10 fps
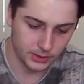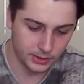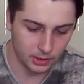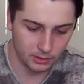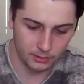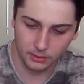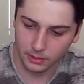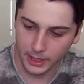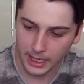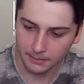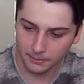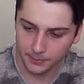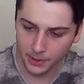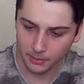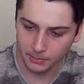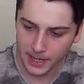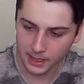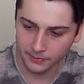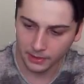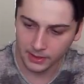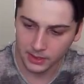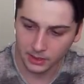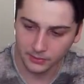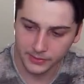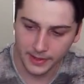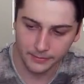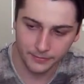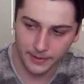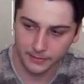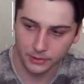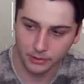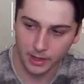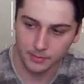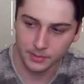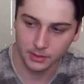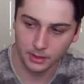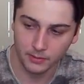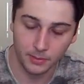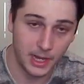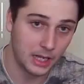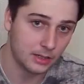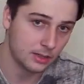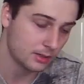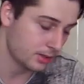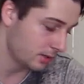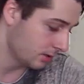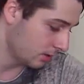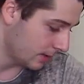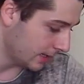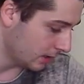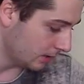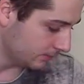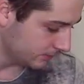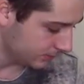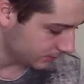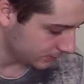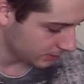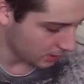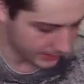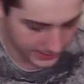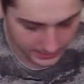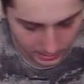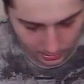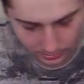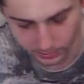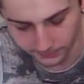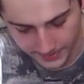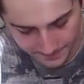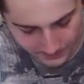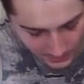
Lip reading: So per bag there actually was 500 grams in the bags, so that's quite a lot. I've got a kilo of that.